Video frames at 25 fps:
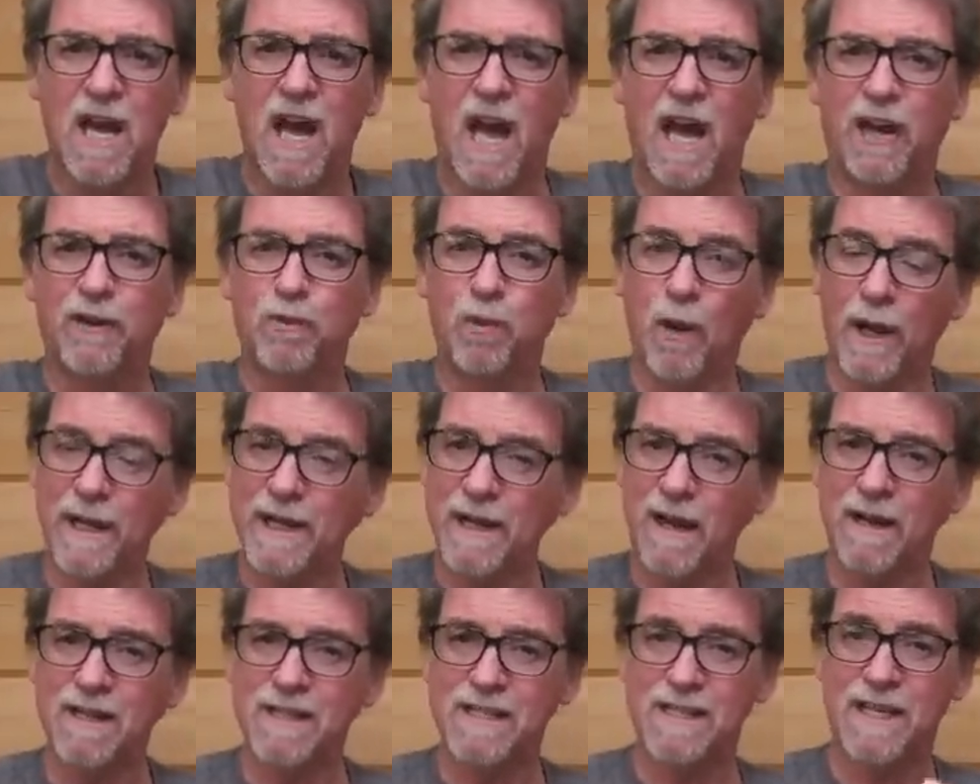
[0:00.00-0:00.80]
And when
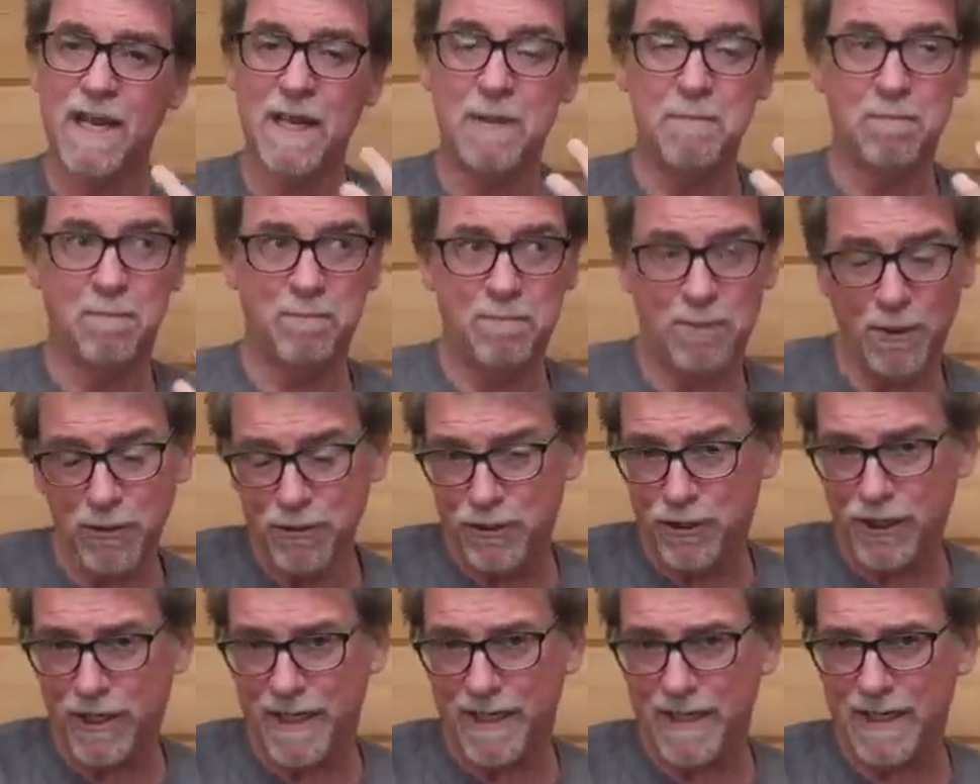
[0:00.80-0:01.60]
I say
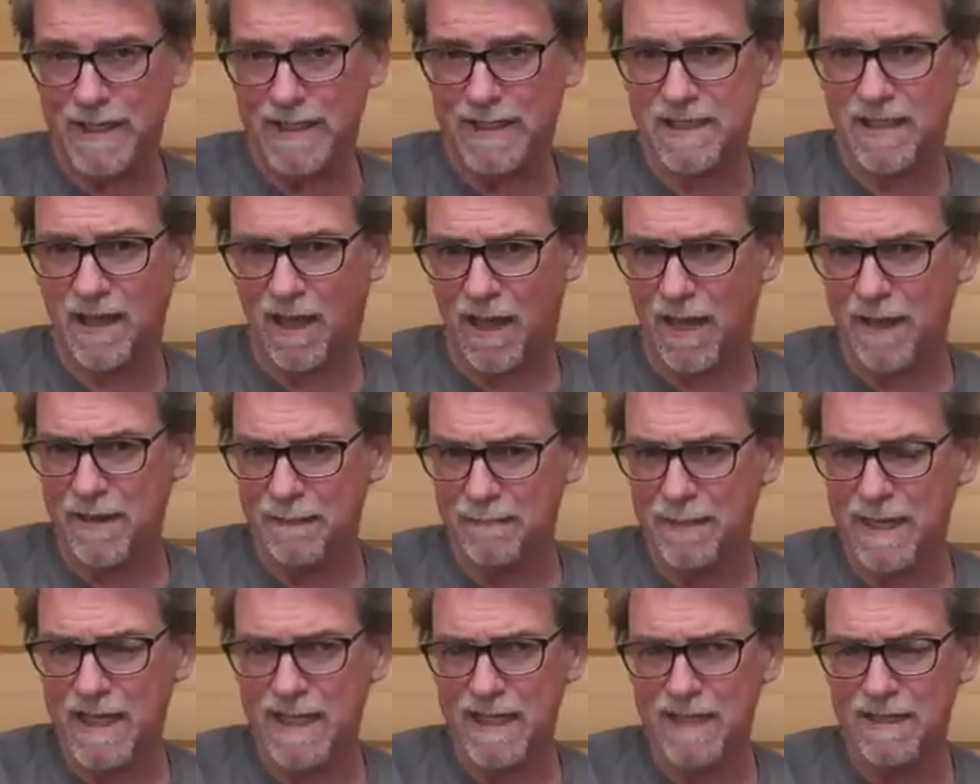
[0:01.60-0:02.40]
budget, I
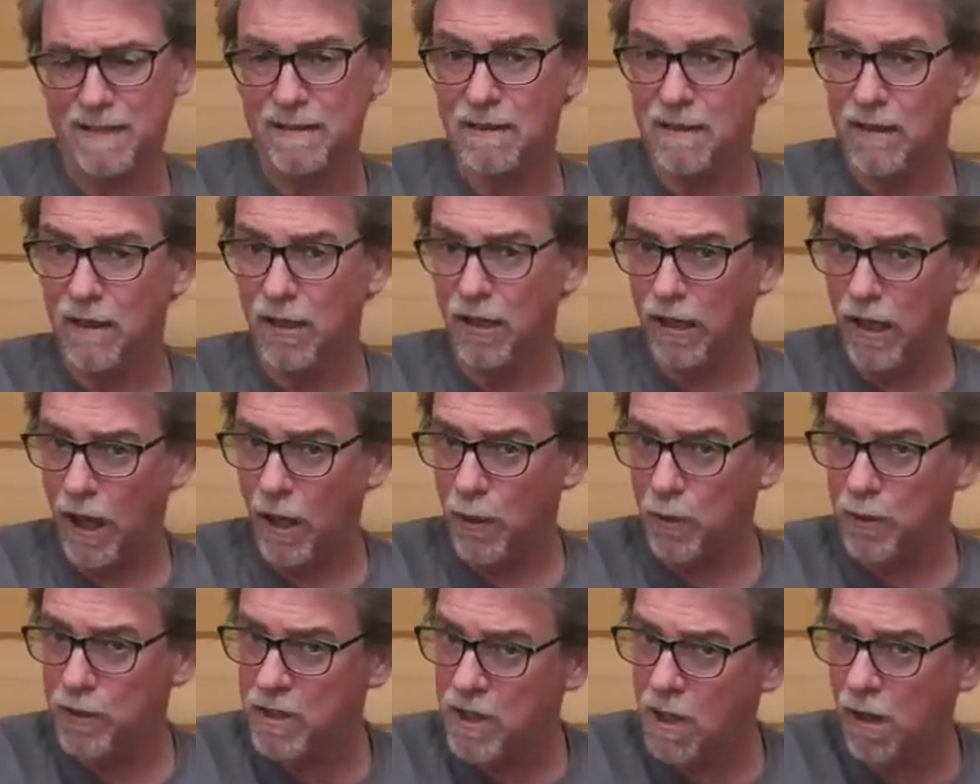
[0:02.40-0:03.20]
mean
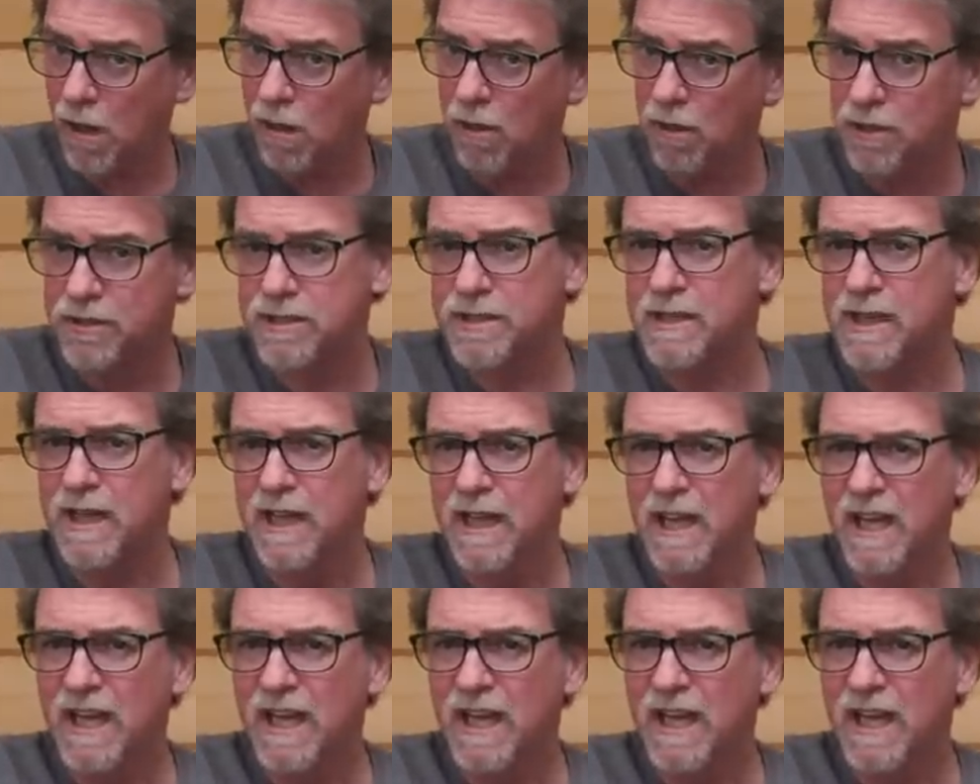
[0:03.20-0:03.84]
low cost